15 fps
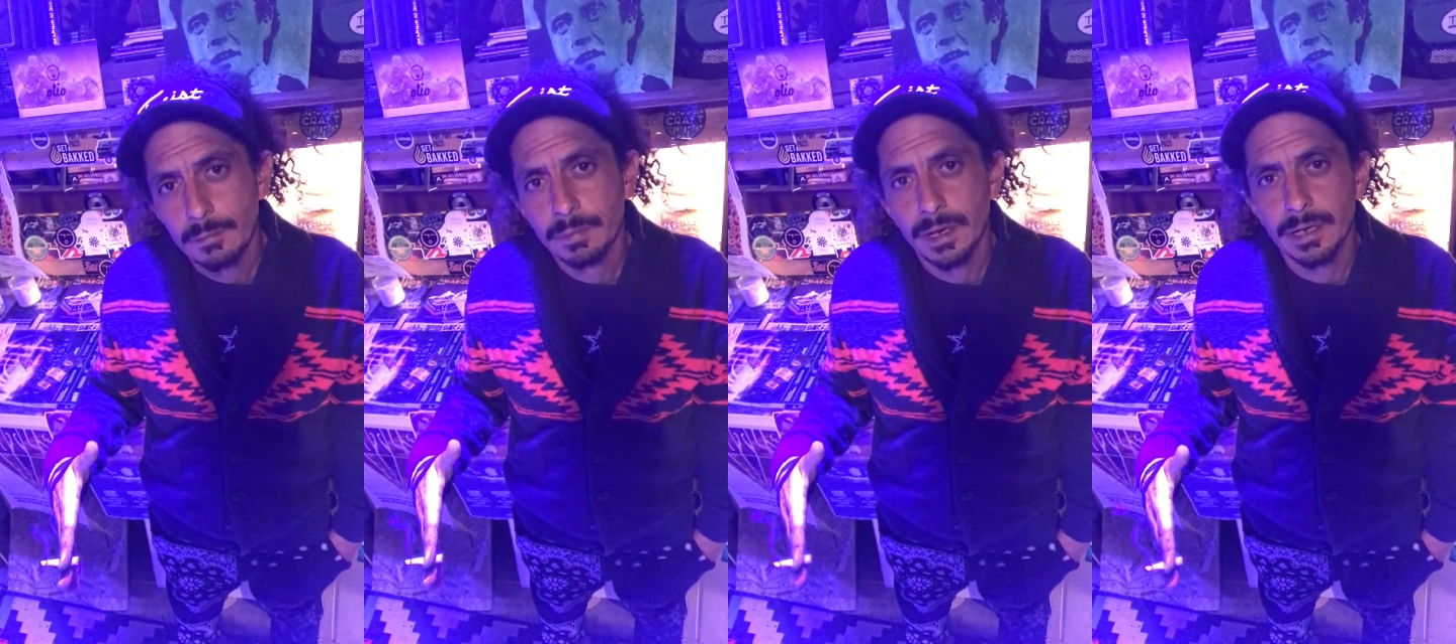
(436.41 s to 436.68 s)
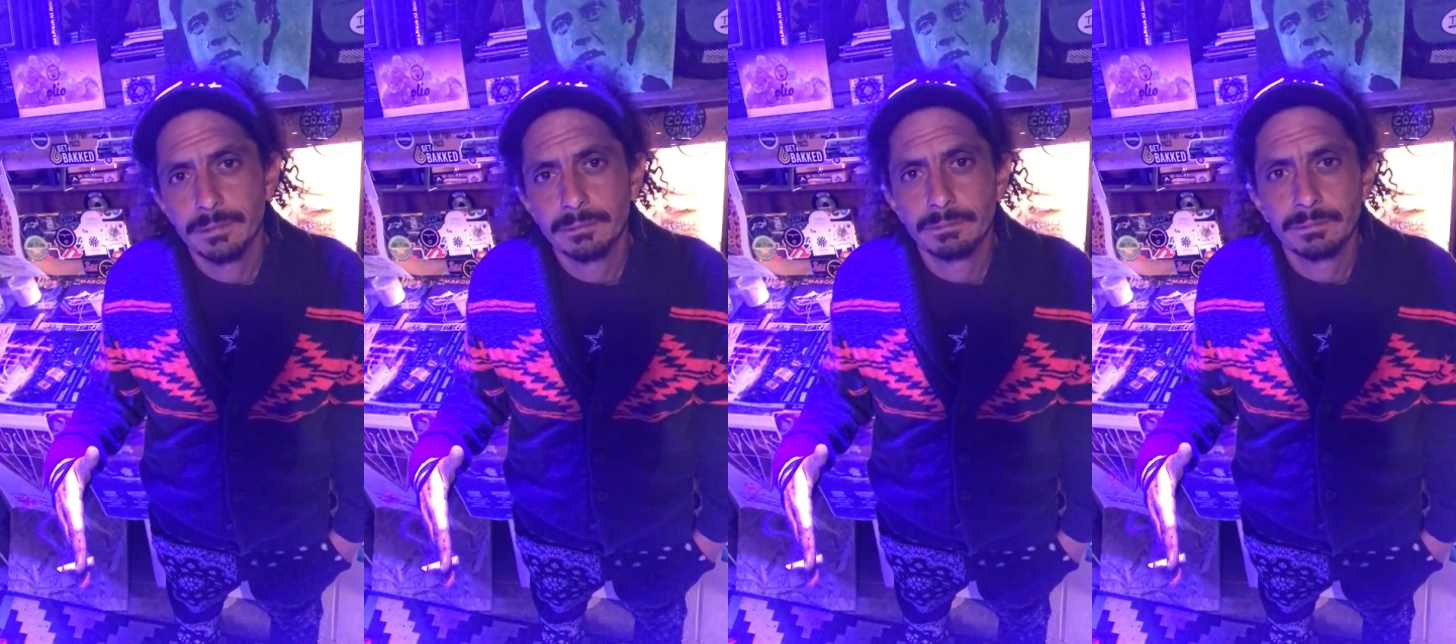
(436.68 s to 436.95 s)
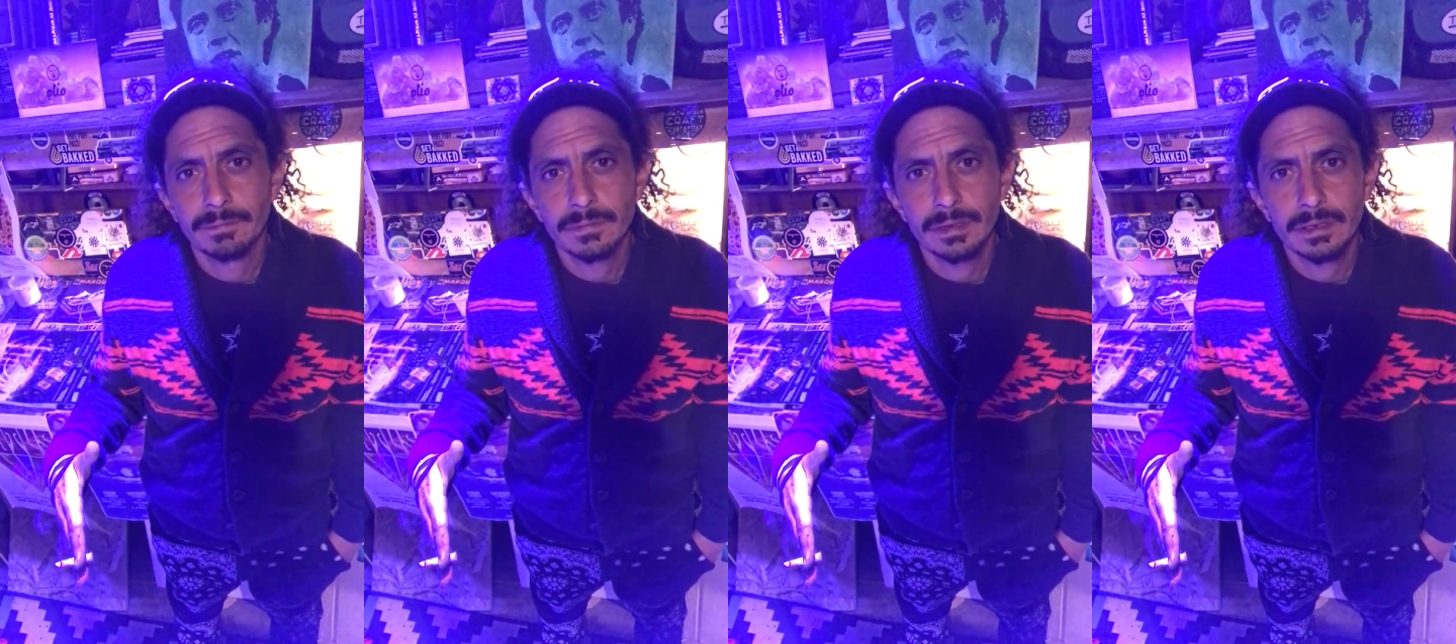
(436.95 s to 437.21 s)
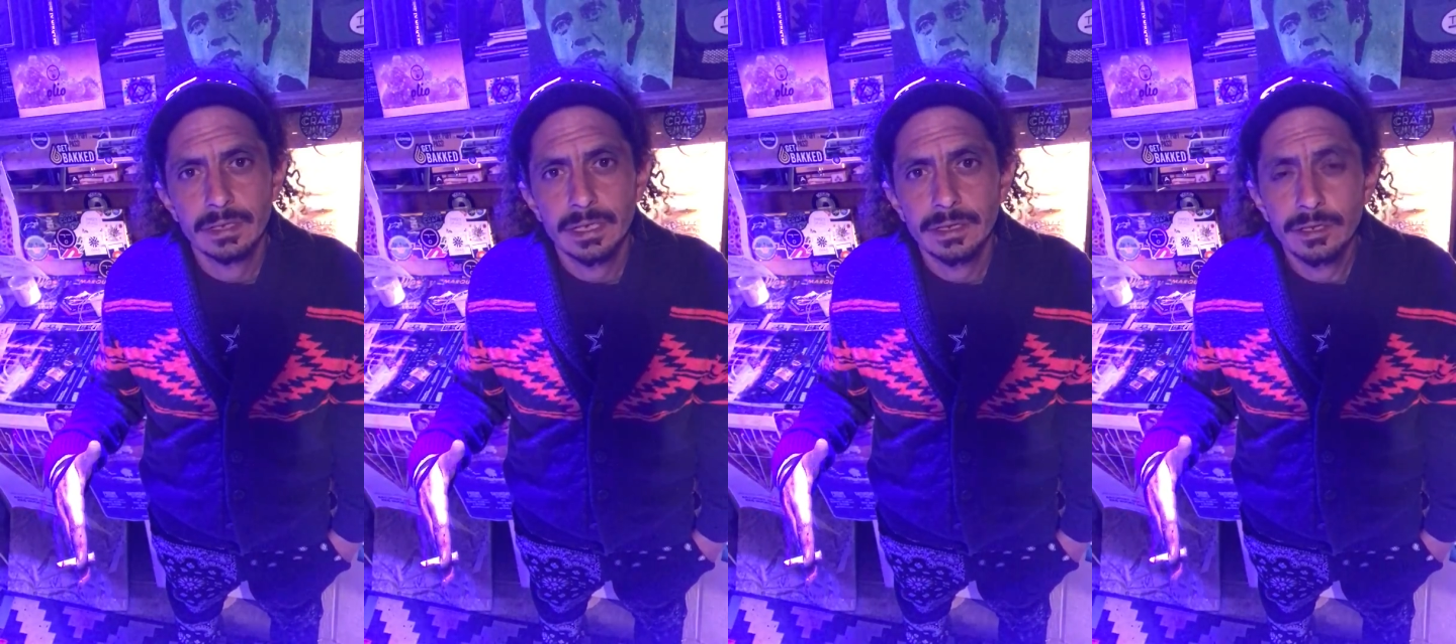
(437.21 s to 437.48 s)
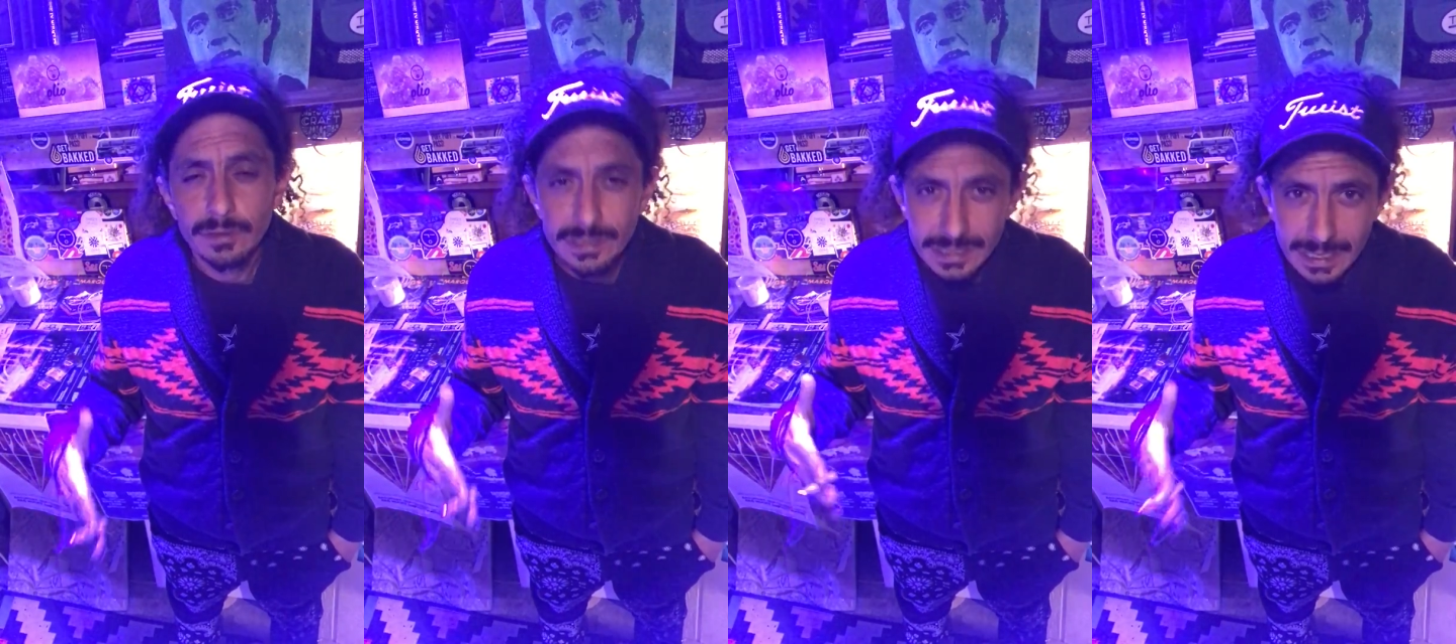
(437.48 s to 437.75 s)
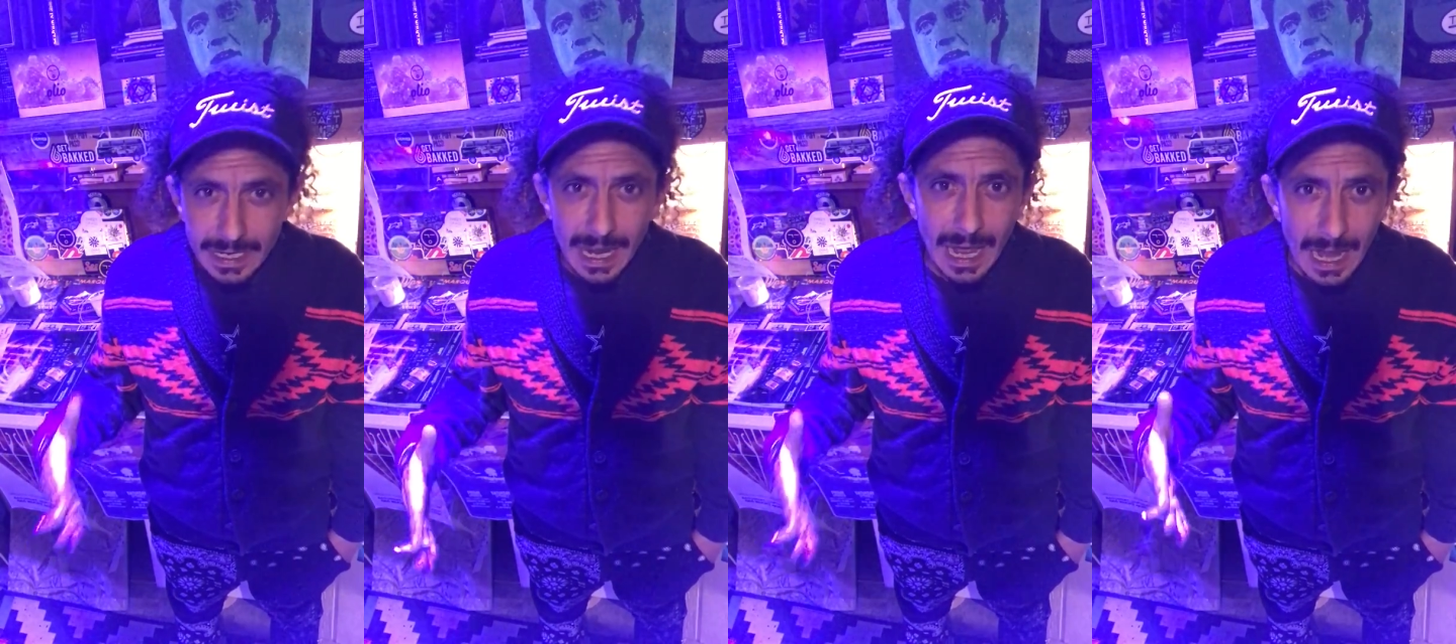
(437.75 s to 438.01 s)
but that there is
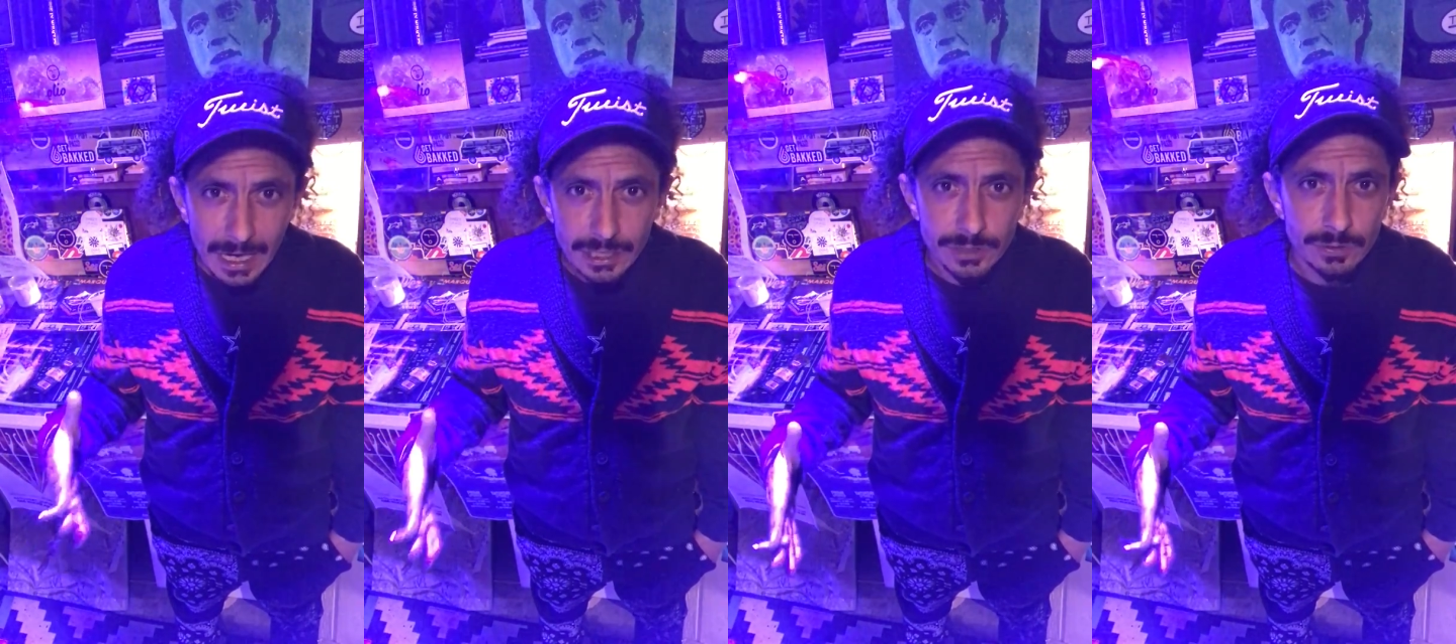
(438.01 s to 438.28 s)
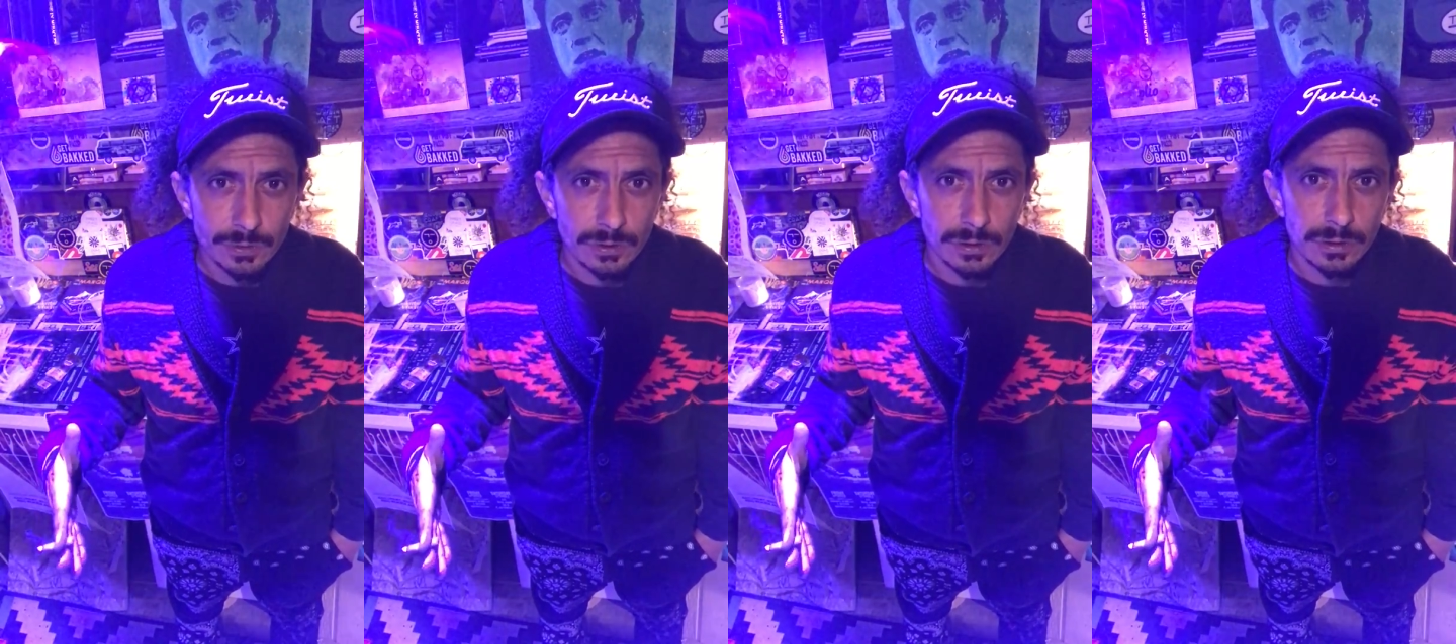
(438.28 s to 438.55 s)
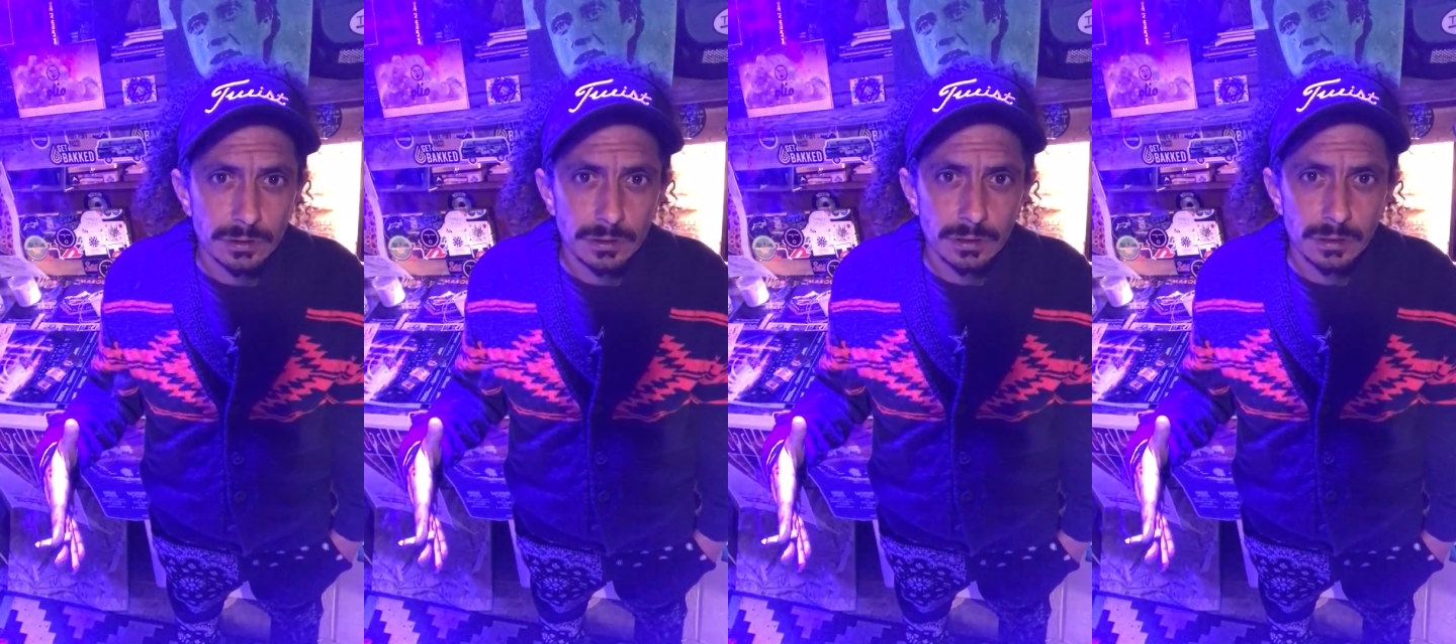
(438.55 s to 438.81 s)
an actual